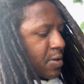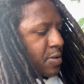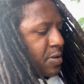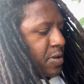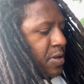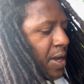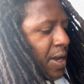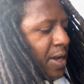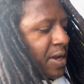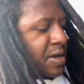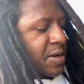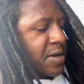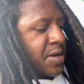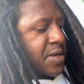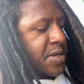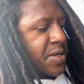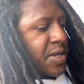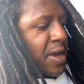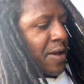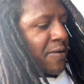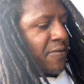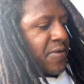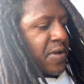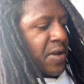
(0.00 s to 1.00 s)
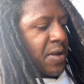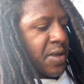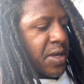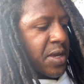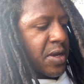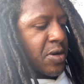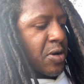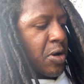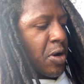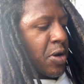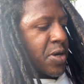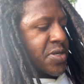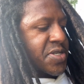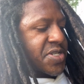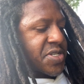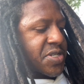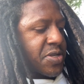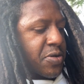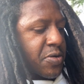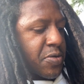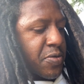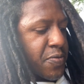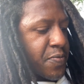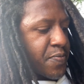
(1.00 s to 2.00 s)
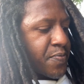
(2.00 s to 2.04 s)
That could definitely cost you.